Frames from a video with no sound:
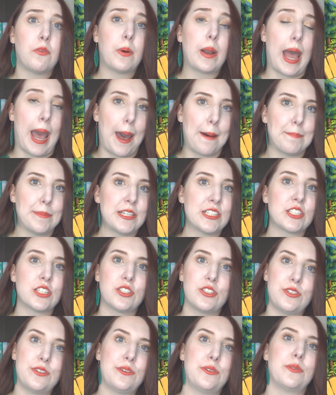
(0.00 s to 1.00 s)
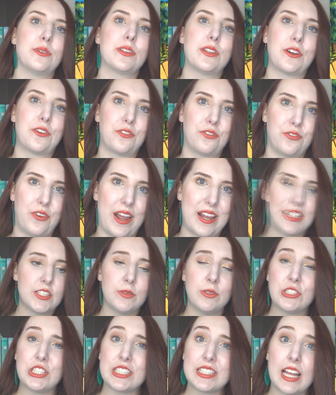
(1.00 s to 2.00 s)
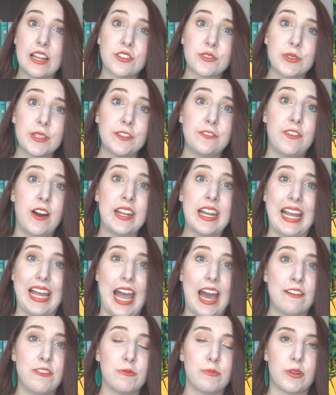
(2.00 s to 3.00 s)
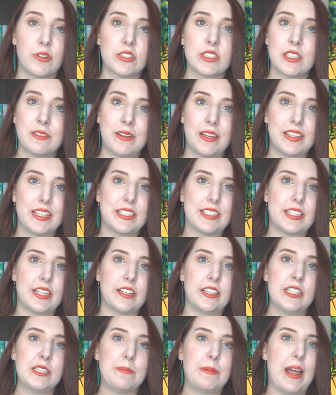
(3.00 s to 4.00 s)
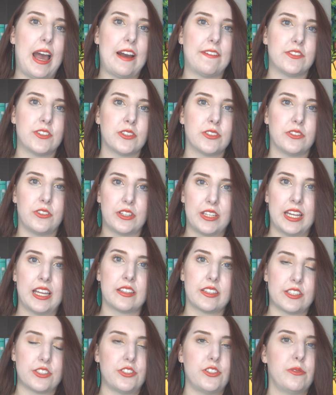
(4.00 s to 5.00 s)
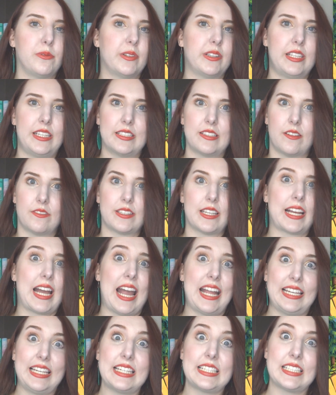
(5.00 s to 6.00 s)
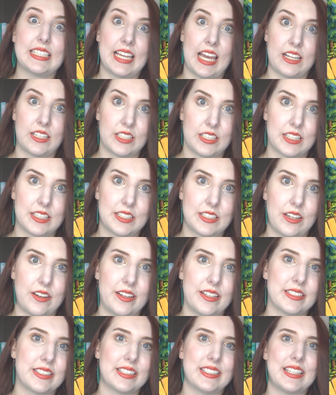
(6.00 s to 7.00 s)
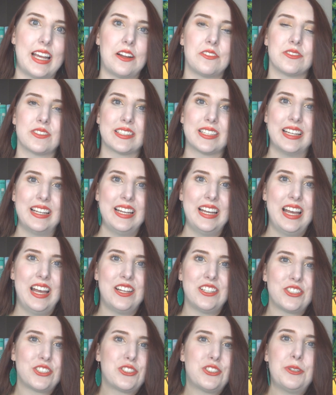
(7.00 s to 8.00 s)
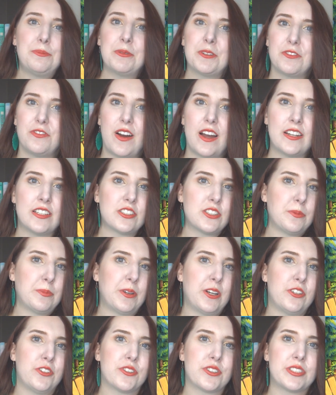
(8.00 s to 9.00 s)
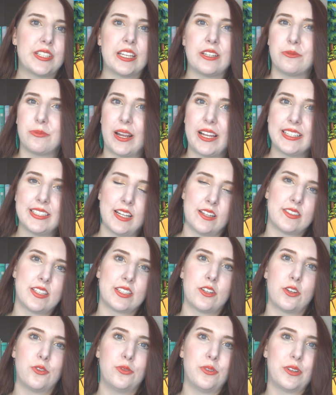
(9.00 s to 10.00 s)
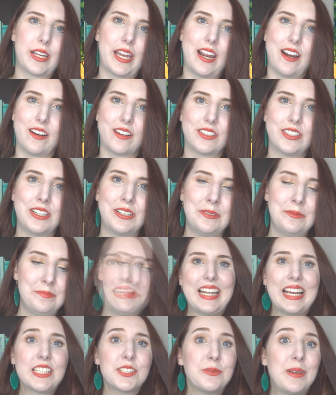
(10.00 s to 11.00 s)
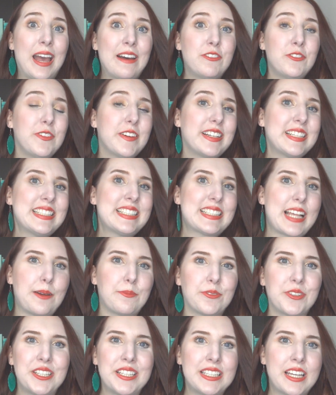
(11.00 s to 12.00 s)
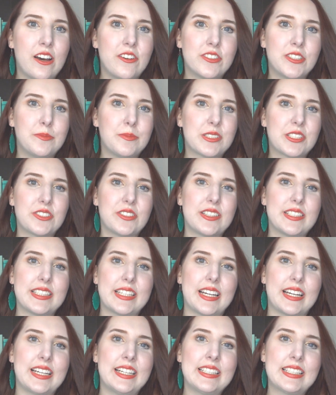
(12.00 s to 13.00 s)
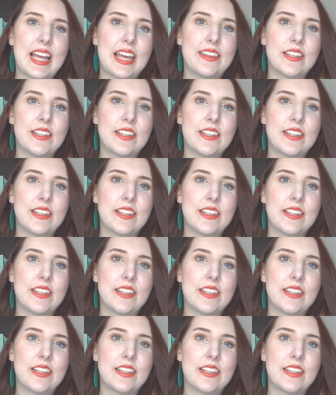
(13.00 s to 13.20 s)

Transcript: of what happened to their friend. This one just sounds really fun. I haven't personally read the series, but after looking at this new release, I was like, I need to get into the series. It sounds just super fun, super interesting. Rain sounds like a cool character. Next, we have a very summery cozy mystery series,